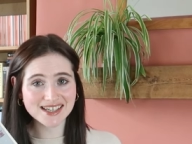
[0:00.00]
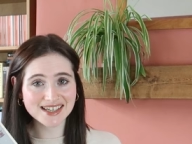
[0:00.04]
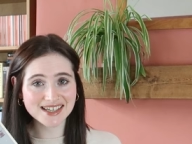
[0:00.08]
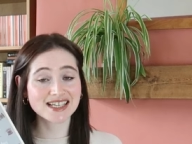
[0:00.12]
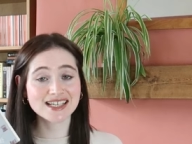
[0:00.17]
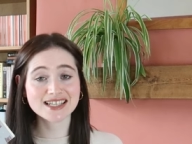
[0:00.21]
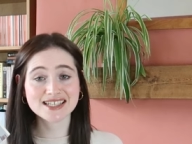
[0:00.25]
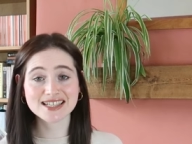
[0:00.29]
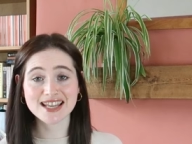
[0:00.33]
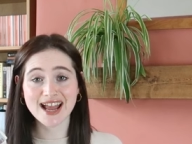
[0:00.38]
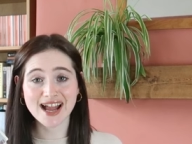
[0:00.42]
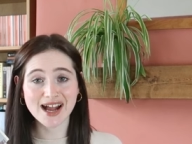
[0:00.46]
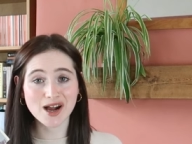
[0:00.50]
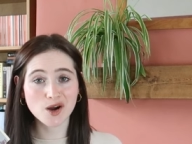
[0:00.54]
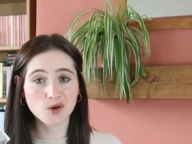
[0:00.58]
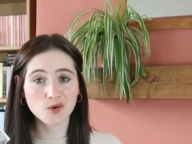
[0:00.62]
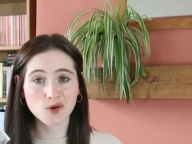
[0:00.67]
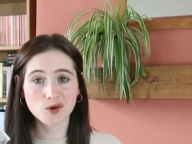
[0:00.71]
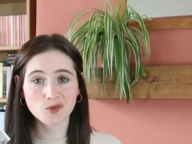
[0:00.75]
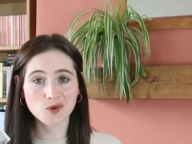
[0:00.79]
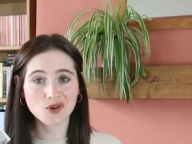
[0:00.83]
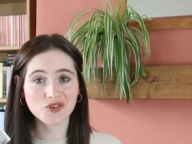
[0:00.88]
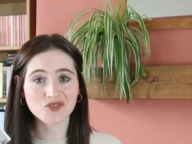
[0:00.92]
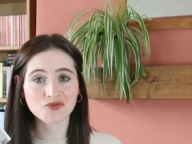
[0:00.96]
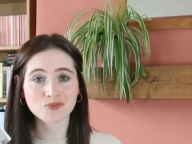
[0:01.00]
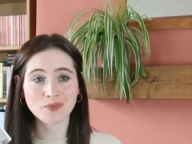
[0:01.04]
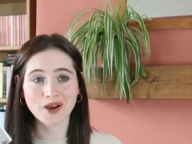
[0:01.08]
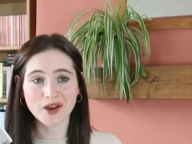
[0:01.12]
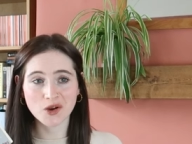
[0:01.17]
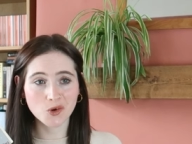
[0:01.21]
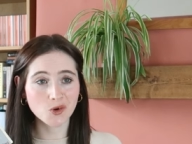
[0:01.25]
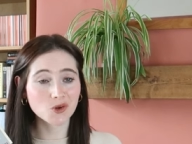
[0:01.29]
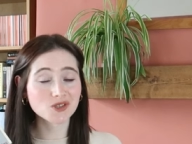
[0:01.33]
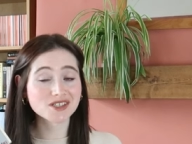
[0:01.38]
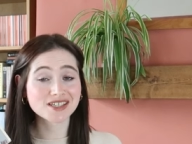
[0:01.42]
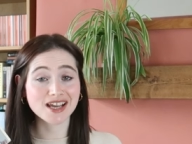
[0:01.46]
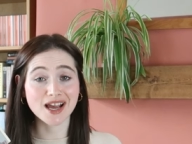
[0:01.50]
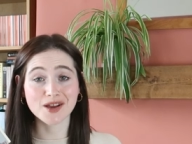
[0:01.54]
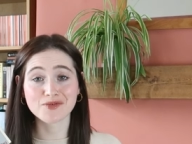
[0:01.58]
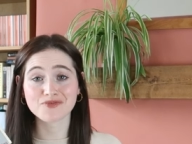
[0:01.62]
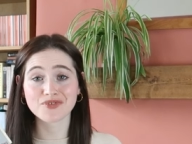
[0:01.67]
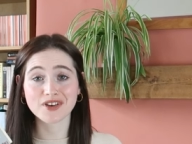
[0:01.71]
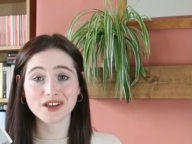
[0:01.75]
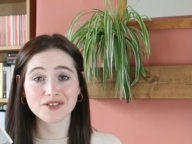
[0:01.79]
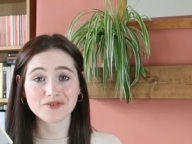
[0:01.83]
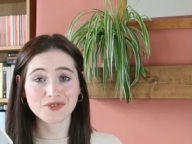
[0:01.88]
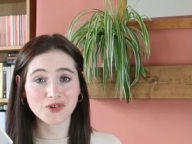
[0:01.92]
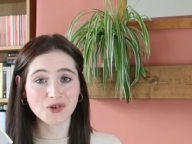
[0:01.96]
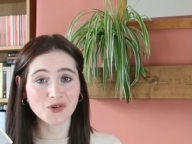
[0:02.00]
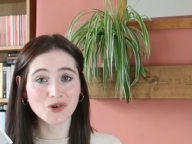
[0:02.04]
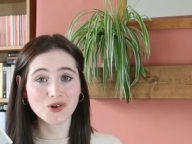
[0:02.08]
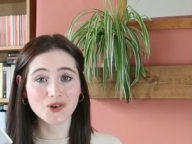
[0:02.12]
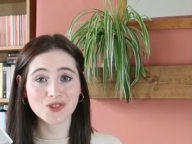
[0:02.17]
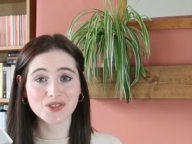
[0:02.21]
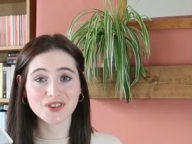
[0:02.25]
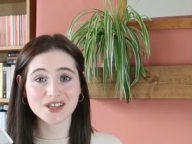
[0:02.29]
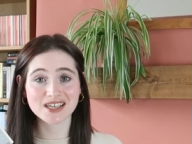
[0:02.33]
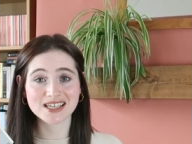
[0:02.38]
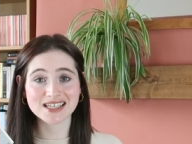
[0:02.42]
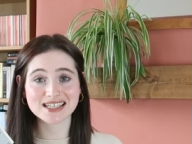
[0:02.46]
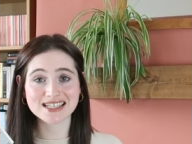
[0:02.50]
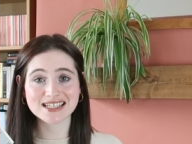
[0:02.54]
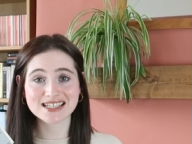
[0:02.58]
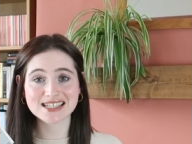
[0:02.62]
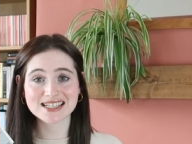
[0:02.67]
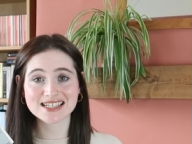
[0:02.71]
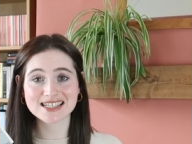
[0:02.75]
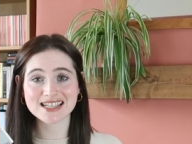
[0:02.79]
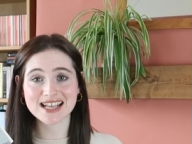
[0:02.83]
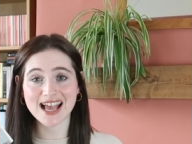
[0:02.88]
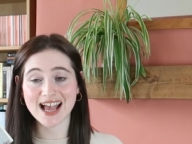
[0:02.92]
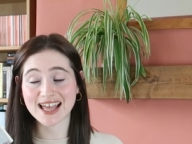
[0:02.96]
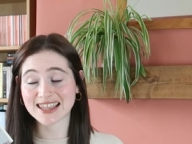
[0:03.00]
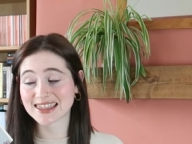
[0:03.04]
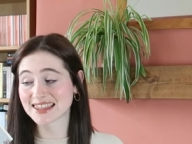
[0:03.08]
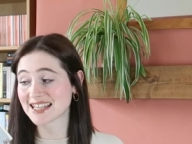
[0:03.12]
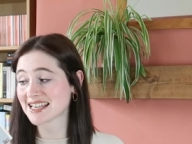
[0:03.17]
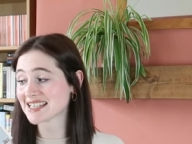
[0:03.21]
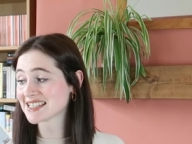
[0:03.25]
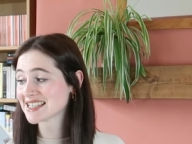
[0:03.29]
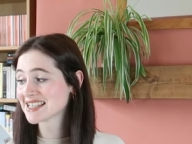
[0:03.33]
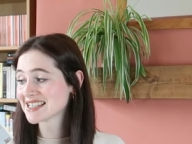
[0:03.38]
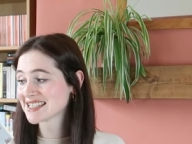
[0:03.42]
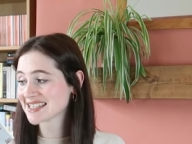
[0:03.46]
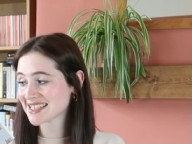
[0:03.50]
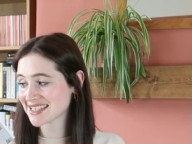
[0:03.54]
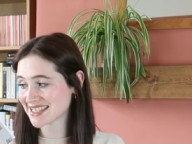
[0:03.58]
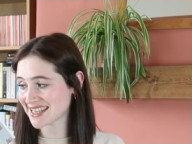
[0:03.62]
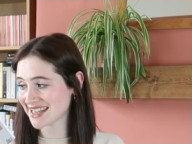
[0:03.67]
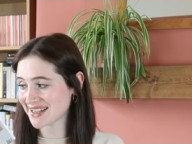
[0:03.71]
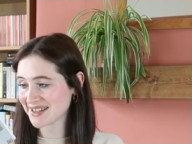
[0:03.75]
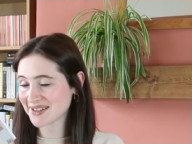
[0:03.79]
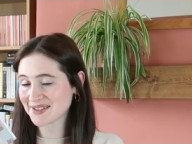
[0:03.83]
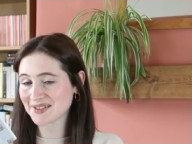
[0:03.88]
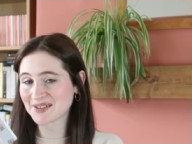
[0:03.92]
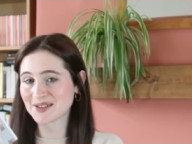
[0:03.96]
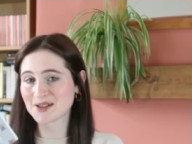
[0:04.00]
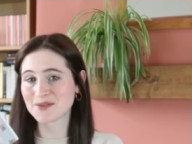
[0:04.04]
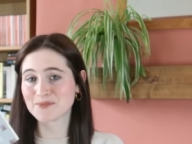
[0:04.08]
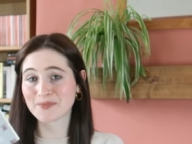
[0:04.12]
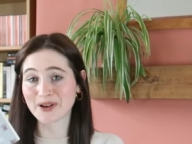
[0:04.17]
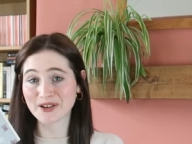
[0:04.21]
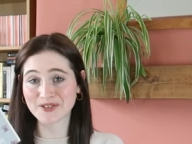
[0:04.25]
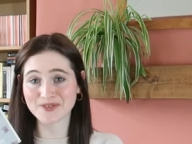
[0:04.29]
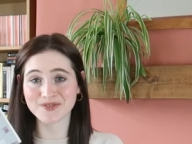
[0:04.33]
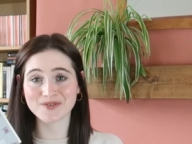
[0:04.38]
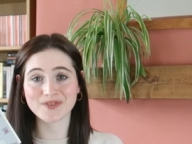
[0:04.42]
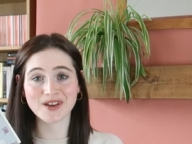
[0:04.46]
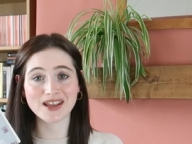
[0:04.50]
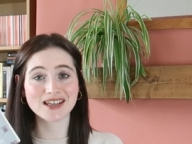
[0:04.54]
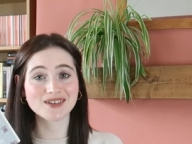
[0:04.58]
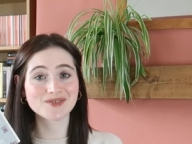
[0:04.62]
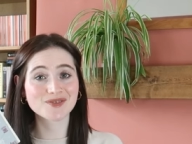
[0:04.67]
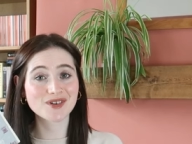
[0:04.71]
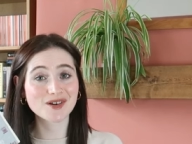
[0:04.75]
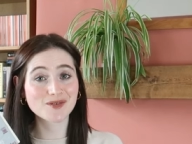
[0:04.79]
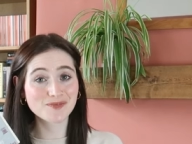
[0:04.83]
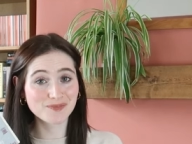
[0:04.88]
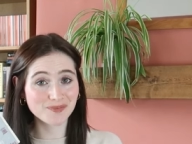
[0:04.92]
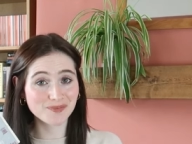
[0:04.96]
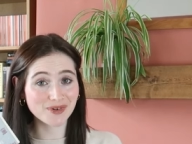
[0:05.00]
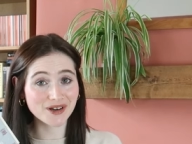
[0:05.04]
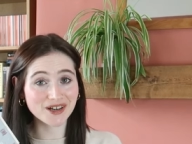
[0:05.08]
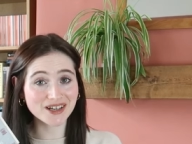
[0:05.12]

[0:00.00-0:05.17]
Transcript: She is now one of my all-time favourite authors and this is still my favourite